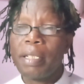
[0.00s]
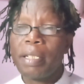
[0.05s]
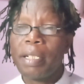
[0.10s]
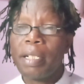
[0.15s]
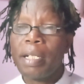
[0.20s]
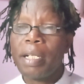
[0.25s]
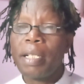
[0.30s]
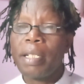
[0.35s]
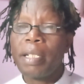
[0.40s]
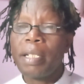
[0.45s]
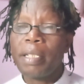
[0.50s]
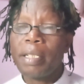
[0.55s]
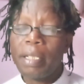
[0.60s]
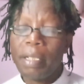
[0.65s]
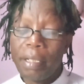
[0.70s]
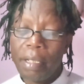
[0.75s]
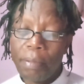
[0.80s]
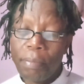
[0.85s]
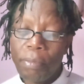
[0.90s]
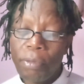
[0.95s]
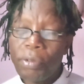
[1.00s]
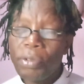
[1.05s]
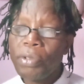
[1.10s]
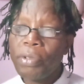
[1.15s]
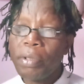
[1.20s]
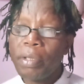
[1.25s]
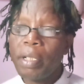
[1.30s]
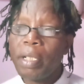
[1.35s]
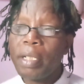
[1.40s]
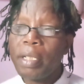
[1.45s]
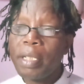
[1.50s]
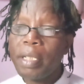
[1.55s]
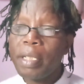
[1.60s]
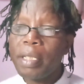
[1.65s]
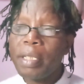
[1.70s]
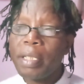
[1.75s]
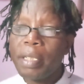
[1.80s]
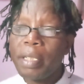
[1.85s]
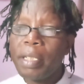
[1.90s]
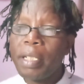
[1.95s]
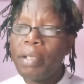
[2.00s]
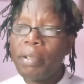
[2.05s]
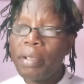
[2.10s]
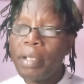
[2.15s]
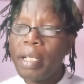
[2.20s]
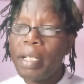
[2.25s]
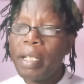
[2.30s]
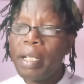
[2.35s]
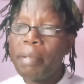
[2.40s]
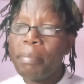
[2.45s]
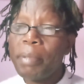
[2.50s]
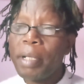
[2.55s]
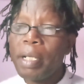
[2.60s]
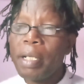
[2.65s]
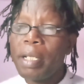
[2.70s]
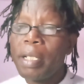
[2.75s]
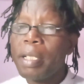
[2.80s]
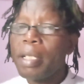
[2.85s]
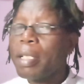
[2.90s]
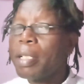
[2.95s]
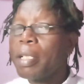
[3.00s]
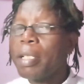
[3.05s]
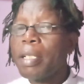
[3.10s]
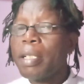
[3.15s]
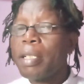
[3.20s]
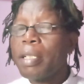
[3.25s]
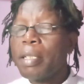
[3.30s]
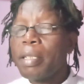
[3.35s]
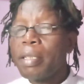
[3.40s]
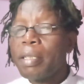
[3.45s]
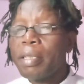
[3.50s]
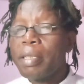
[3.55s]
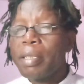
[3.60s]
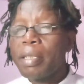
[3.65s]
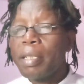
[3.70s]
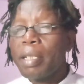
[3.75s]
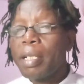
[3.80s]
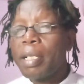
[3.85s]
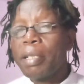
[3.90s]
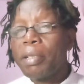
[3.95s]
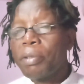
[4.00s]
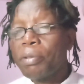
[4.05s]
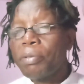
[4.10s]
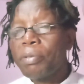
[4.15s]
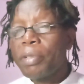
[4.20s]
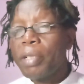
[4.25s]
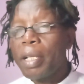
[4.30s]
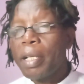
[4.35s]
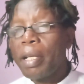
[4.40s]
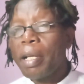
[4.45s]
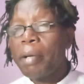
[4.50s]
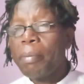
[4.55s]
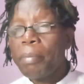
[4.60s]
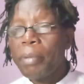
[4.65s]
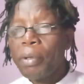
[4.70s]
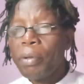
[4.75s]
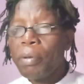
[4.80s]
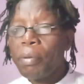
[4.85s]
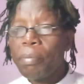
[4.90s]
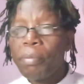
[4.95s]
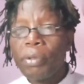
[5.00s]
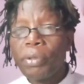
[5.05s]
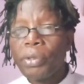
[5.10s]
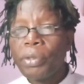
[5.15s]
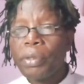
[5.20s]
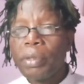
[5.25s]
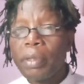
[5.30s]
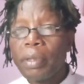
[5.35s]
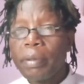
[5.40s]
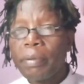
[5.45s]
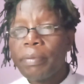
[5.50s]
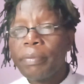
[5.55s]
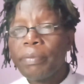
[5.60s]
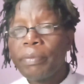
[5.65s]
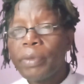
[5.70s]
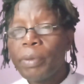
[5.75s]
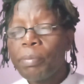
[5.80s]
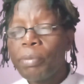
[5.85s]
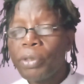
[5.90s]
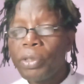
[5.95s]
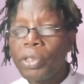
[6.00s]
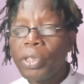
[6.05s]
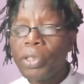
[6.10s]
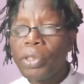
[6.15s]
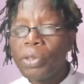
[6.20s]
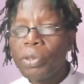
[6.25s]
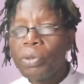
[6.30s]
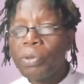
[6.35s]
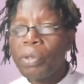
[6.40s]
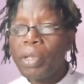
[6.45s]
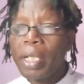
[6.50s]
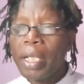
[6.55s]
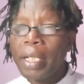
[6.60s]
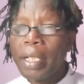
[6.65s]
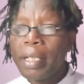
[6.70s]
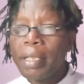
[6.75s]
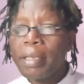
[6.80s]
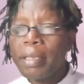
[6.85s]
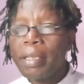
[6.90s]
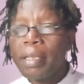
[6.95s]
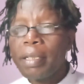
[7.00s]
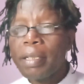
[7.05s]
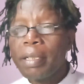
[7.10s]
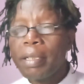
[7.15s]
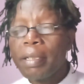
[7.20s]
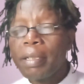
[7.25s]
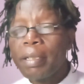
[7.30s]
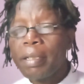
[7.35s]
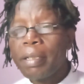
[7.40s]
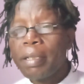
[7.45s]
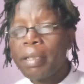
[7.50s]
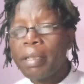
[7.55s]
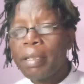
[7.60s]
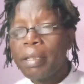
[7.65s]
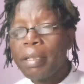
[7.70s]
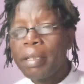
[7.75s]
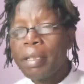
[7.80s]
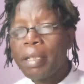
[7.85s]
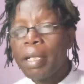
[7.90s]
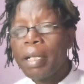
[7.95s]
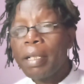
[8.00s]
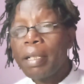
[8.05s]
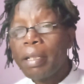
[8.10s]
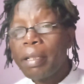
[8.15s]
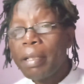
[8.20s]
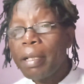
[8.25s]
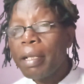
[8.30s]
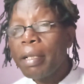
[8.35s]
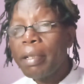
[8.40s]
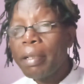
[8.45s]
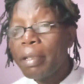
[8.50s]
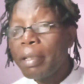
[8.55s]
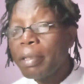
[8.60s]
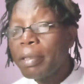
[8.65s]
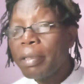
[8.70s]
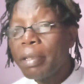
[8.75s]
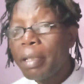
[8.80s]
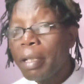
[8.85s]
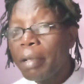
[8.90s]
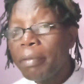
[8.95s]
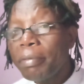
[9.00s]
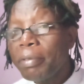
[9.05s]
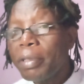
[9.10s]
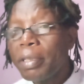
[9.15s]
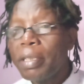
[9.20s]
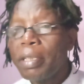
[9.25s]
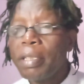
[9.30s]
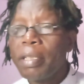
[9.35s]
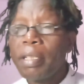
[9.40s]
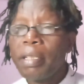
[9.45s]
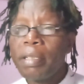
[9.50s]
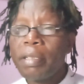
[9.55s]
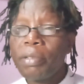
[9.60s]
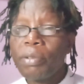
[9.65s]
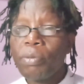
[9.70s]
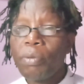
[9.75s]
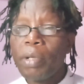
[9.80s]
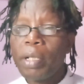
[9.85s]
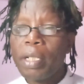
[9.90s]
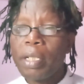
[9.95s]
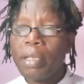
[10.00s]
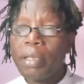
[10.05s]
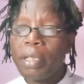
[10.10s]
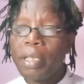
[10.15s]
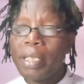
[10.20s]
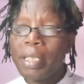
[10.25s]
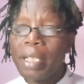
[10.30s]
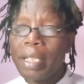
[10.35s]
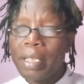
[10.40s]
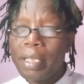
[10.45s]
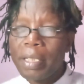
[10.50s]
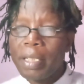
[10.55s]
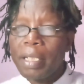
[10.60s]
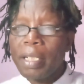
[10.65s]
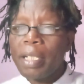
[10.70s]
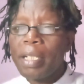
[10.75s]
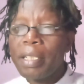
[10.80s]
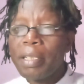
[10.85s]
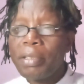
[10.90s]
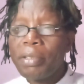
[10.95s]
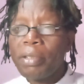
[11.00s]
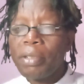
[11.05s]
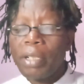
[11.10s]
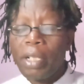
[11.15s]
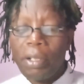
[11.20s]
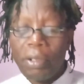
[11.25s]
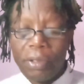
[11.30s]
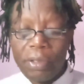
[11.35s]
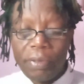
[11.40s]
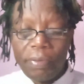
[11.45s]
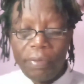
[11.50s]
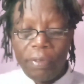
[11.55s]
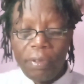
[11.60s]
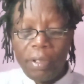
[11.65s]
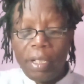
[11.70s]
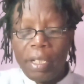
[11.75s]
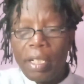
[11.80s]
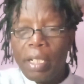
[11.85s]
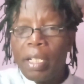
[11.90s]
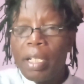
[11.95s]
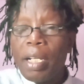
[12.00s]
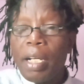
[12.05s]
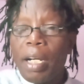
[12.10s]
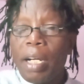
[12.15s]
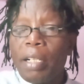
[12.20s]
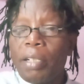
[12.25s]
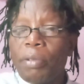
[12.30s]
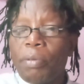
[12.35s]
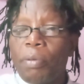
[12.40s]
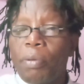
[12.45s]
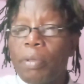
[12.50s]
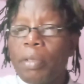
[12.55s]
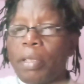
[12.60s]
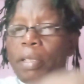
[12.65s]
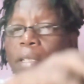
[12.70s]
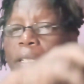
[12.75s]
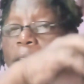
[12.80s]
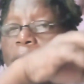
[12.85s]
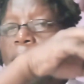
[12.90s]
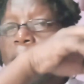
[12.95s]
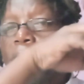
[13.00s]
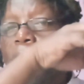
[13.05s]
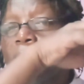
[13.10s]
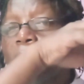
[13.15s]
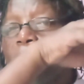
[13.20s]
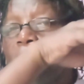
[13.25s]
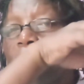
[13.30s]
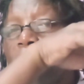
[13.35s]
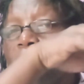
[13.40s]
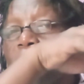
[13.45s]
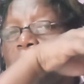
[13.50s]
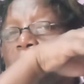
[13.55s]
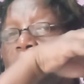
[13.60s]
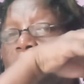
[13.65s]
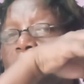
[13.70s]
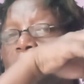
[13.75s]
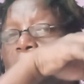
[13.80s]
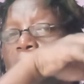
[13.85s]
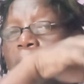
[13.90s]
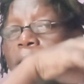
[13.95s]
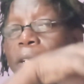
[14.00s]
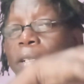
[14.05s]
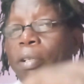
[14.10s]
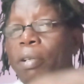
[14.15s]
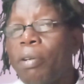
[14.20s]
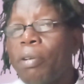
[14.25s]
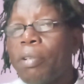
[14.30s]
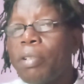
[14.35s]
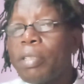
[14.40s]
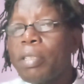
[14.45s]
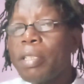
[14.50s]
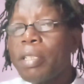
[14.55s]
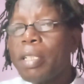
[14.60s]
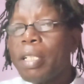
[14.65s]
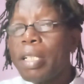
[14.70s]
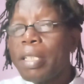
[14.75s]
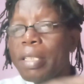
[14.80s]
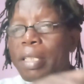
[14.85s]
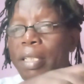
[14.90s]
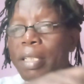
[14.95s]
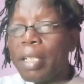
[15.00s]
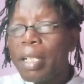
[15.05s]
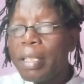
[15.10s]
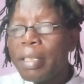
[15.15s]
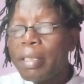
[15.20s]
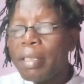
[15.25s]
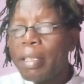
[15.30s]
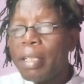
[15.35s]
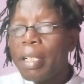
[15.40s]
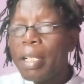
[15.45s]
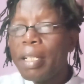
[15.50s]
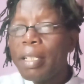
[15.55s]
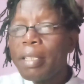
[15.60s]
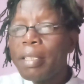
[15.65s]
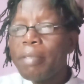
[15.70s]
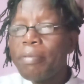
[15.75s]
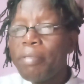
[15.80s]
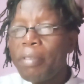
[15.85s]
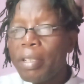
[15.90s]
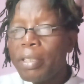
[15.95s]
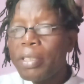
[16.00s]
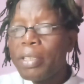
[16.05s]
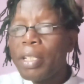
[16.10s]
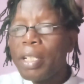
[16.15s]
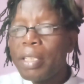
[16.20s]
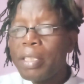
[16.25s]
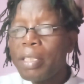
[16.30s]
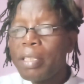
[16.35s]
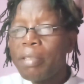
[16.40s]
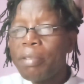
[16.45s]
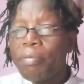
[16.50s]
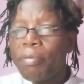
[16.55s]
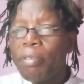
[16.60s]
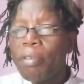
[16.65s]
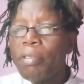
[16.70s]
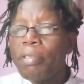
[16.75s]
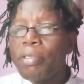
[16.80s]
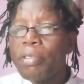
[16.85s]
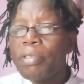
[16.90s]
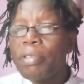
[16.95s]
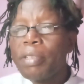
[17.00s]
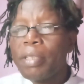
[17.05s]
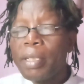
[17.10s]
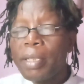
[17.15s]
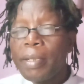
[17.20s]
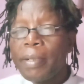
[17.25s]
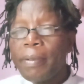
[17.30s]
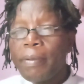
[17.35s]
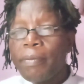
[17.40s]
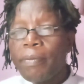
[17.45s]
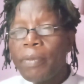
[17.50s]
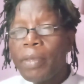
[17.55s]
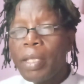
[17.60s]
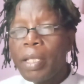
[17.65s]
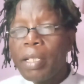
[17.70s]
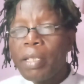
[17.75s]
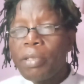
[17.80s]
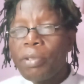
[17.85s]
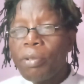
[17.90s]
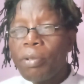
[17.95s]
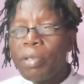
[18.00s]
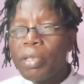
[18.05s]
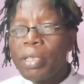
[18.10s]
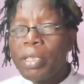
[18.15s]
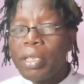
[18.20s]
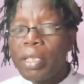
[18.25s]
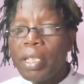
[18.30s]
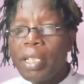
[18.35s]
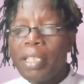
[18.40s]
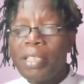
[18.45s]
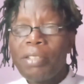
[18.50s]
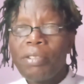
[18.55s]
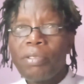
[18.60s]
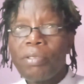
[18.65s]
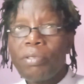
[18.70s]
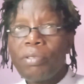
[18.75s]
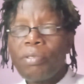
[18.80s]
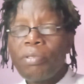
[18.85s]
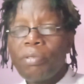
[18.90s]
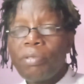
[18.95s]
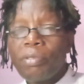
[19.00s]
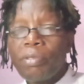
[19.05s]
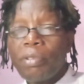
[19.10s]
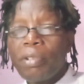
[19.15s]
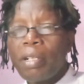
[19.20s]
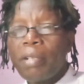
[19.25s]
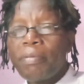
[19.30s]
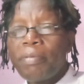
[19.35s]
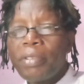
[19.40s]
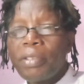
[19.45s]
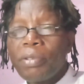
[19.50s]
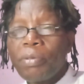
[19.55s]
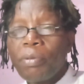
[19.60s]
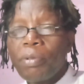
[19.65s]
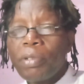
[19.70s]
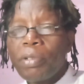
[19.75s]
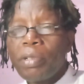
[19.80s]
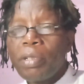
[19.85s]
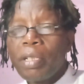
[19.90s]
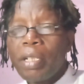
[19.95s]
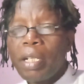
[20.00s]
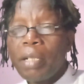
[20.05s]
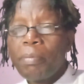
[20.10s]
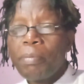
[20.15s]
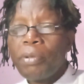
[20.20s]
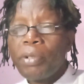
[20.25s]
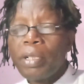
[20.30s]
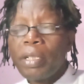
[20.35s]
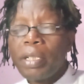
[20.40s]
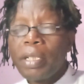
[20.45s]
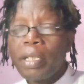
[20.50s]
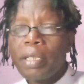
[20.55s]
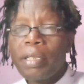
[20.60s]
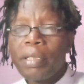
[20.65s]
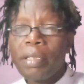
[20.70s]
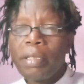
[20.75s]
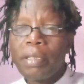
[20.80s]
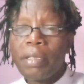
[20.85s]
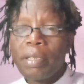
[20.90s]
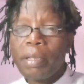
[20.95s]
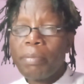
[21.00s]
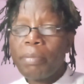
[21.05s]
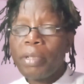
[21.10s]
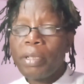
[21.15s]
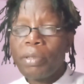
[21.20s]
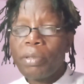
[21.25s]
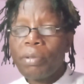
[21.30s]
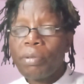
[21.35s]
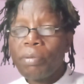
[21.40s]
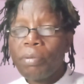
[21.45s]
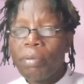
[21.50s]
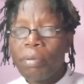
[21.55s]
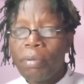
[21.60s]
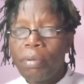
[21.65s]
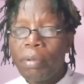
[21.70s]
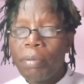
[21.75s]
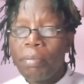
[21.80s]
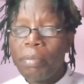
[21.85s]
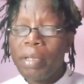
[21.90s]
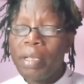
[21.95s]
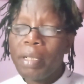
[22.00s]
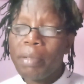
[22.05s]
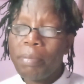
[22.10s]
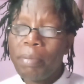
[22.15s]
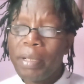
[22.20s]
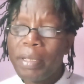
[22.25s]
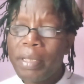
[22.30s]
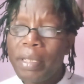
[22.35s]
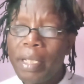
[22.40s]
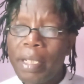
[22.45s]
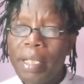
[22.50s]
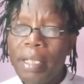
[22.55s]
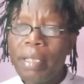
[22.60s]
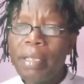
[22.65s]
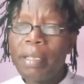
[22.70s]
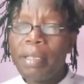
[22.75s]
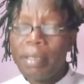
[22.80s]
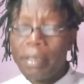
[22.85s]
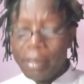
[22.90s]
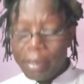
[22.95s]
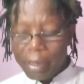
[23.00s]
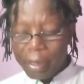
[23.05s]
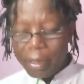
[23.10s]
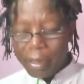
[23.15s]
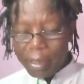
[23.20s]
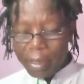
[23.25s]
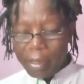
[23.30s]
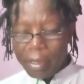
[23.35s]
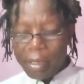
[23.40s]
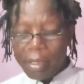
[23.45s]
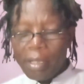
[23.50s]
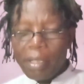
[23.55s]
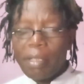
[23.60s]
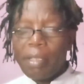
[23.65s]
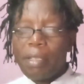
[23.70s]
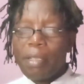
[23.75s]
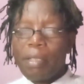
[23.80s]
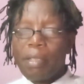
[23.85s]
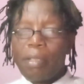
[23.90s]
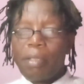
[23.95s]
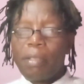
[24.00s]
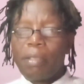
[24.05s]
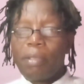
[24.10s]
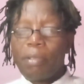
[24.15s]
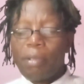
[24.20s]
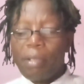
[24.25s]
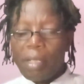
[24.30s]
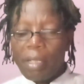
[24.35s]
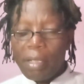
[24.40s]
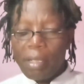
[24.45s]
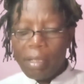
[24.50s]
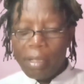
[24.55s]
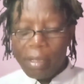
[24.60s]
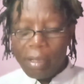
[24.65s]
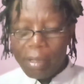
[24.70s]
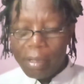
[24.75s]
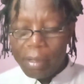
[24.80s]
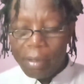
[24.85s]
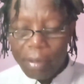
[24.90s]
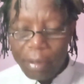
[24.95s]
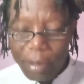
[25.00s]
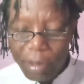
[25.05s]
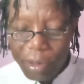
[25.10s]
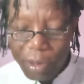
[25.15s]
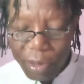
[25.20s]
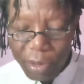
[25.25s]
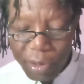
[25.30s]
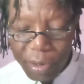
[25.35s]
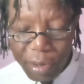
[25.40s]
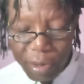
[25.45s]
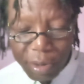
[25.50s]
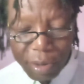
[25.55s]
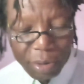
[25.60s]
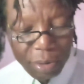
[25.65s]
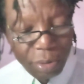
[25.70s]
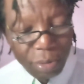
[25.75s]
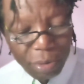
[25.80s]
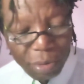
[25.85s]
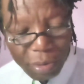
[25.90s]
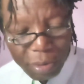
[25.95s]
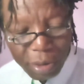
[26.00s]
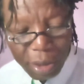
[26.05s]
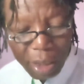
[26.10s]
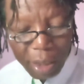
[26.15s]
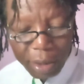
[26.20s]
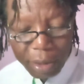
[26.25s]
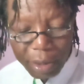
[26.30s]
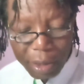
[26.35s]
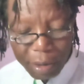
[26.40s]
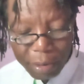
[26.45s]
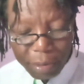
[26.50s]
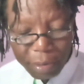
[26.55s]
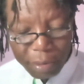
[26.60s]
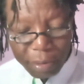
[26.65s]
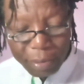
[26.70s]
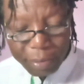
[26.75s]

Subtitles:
The motion that takes it down dynamically. You can use dynamic or motion, potential to kinetic, and then there's gravity that is working. There's acceleration. Now it's falling. At what rate? Is it constant, or does it accelerate faster as it falls? So as the relation due to gravity is what, 9.8 something 2 meters per second, is it? You can Google that out.